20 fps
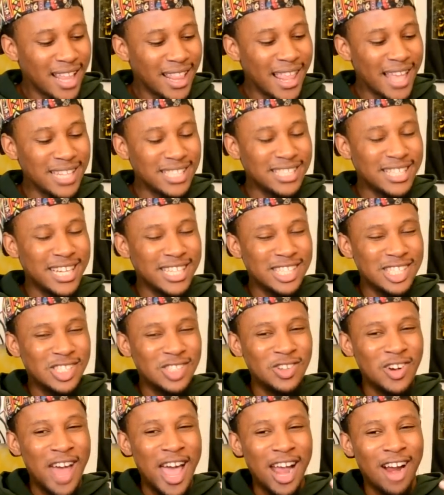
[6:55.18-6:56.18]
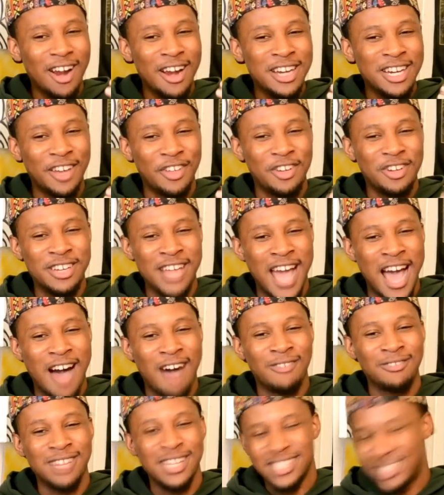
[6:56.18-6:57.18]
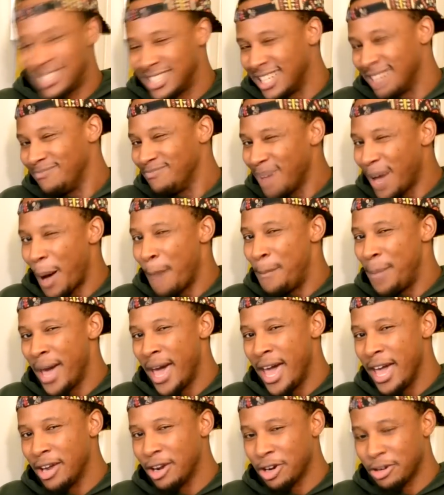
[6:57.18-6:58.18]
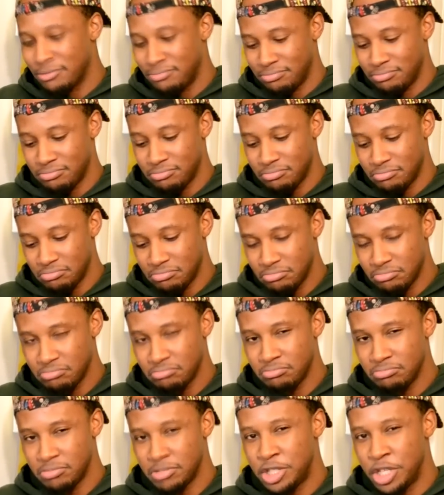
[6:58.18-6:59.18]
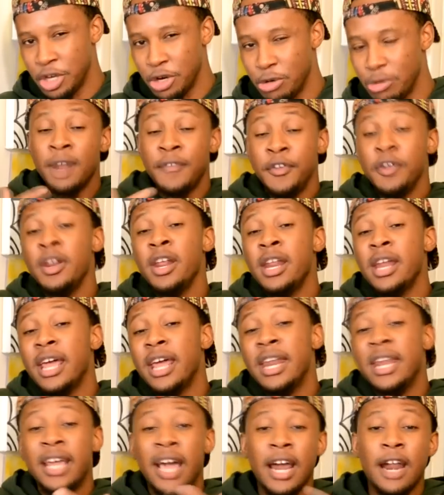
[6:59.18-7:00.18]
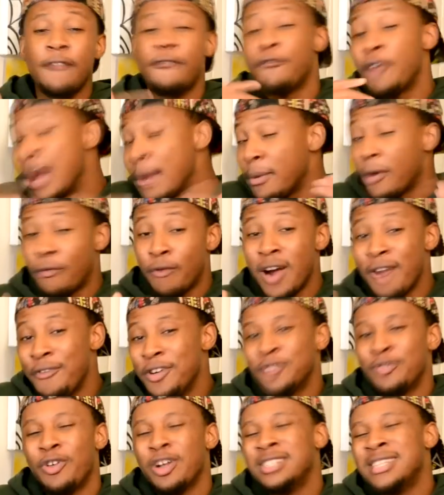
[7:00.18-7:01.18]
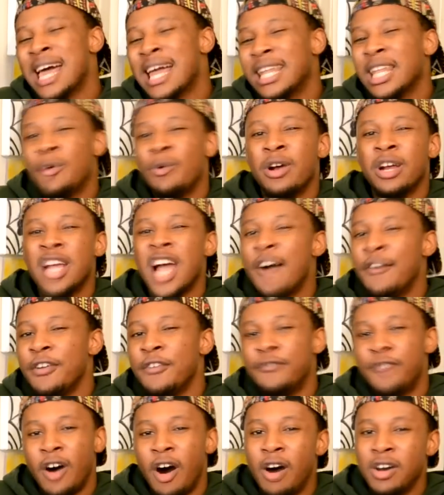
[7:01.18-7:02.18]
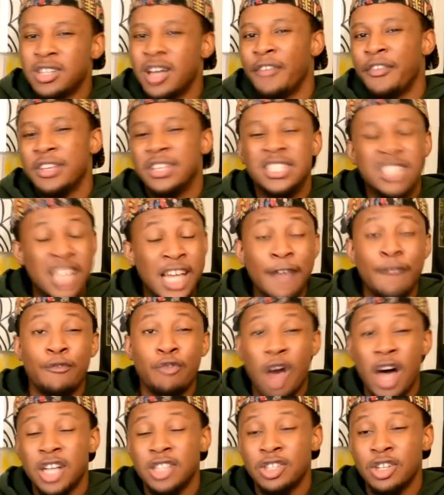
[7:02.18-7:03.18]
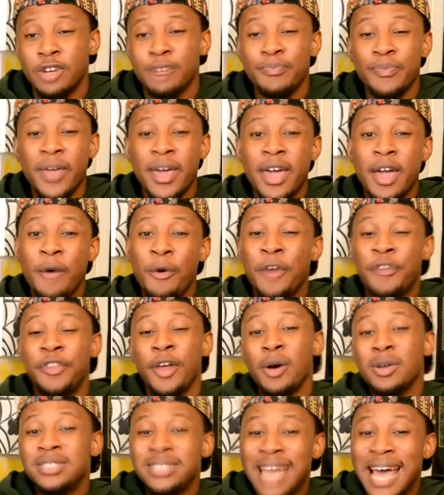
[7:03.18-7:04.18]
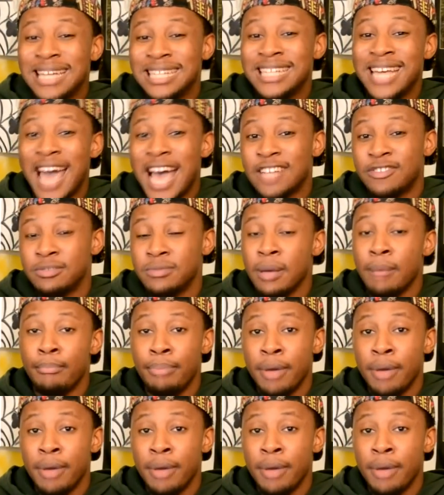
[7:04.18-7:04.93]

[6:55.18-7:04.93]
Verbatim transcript: Let's just drag each other down just a, a peg or two. But if you needed any kind of frame of reference for exactly where Kelvin falls on this Chiefs roster, with those stats he has from the